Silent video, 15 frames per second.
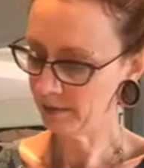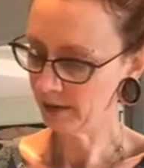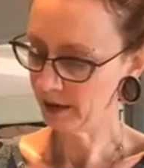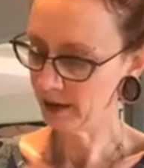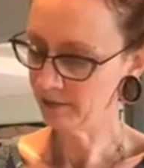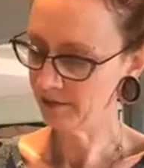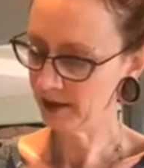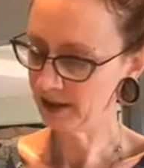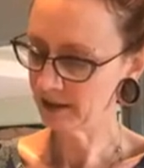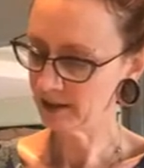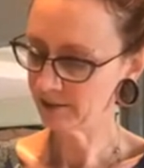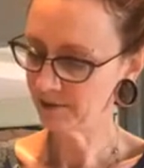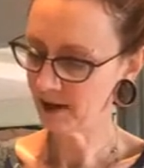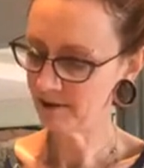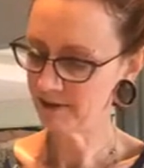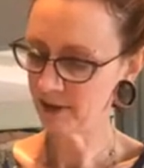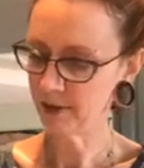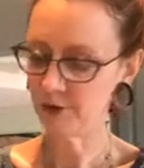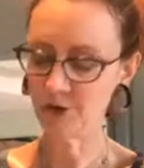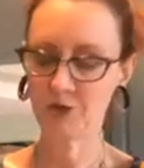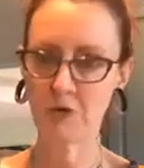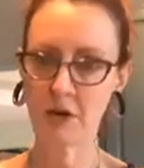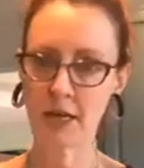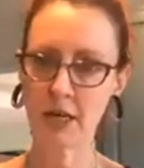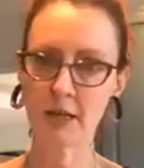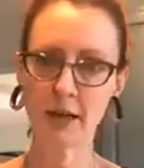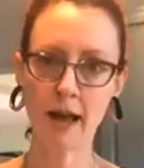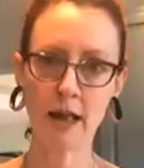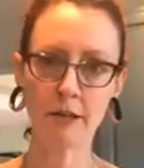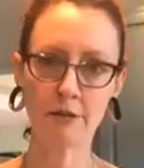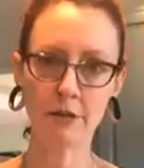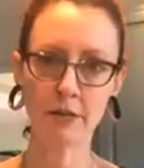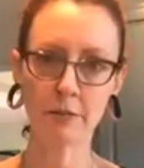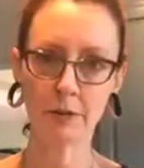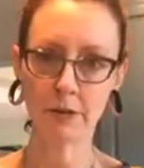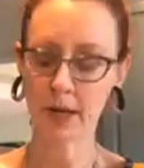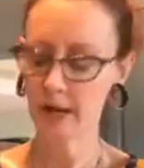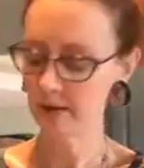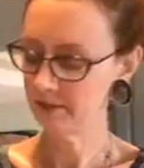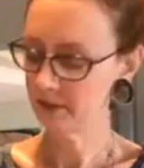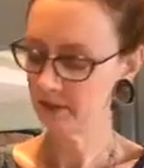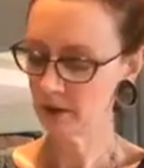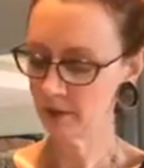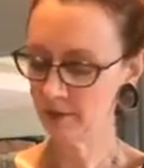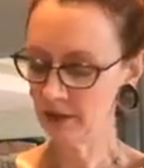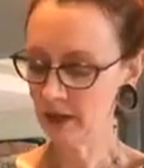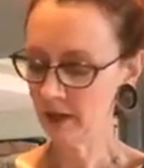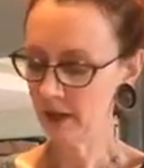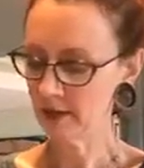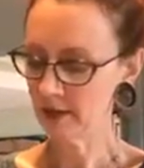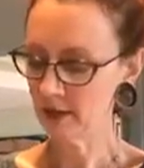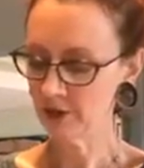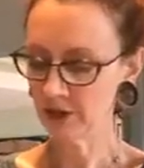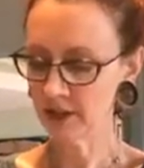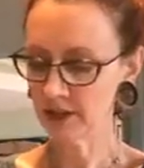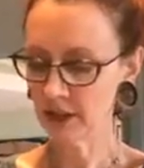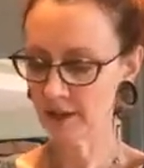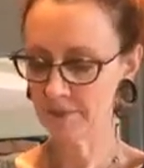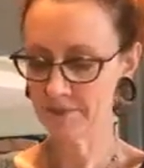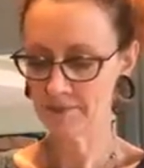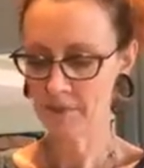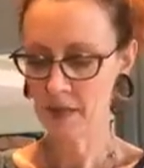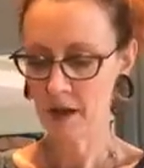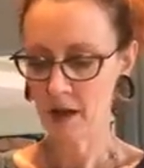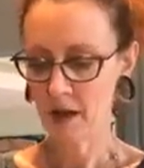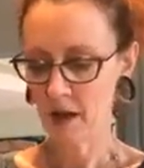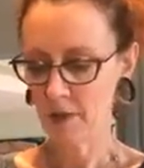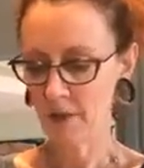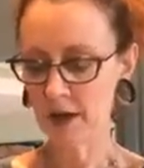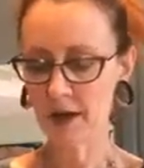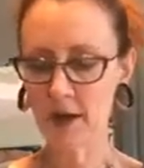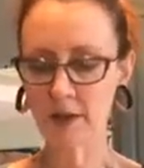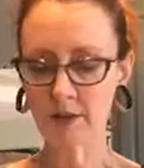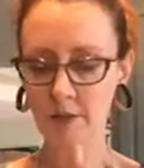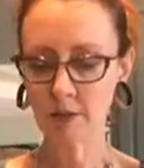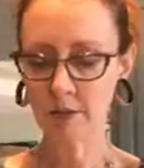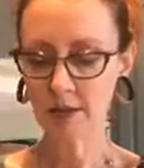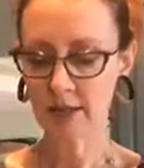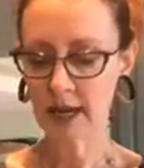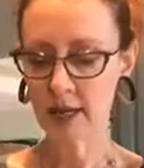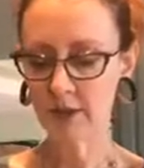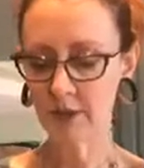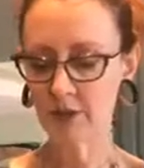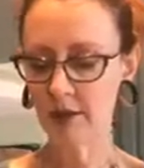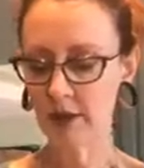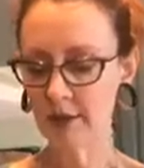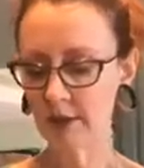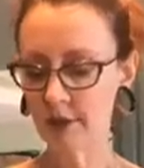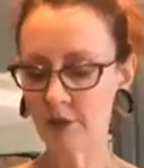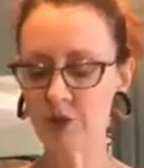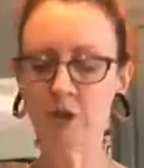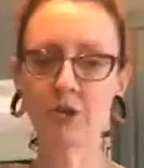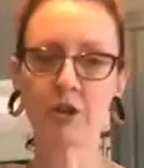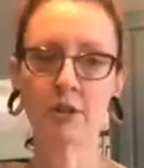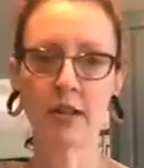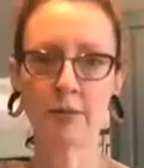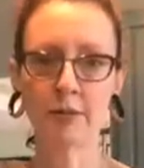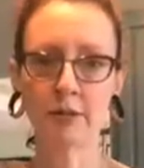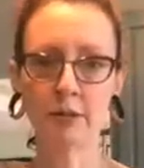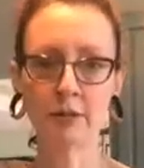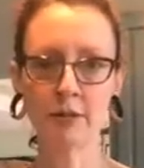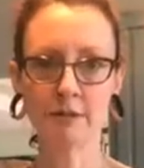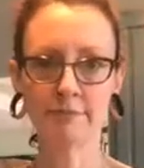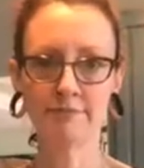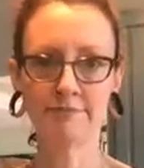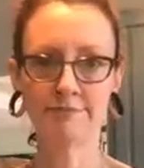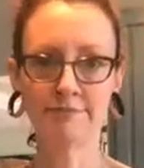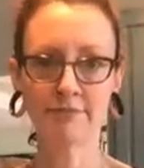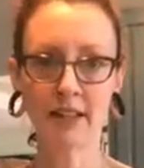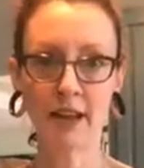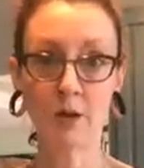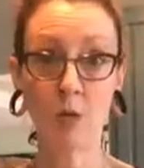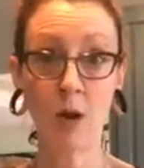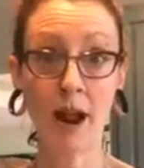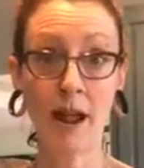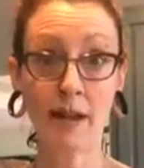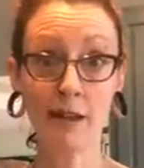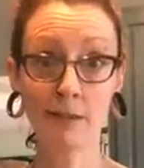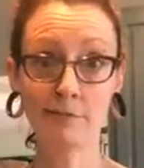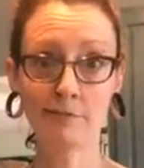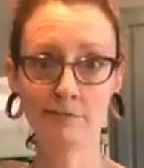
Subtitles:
infants, 520 calories per day. So that's interesting. But it also tells you that the nutrition label is kind of whack.